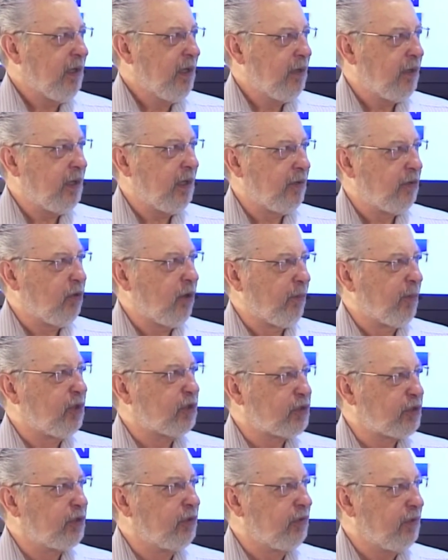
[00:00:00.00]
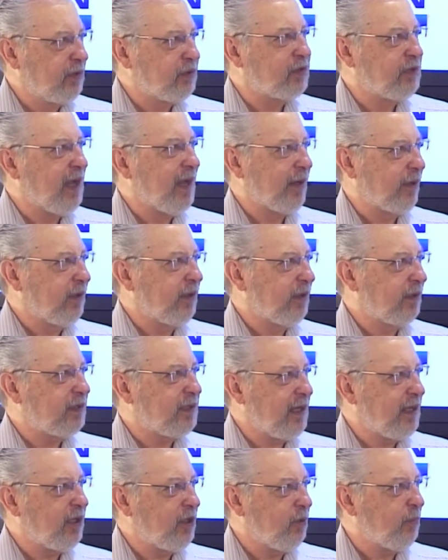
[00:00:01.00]
Normal shoot is not going to
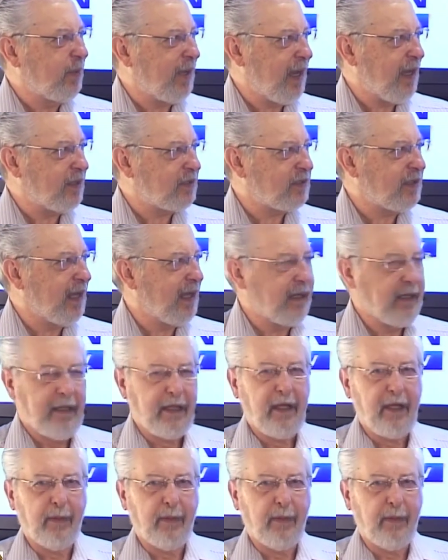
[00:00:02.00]
take you past that.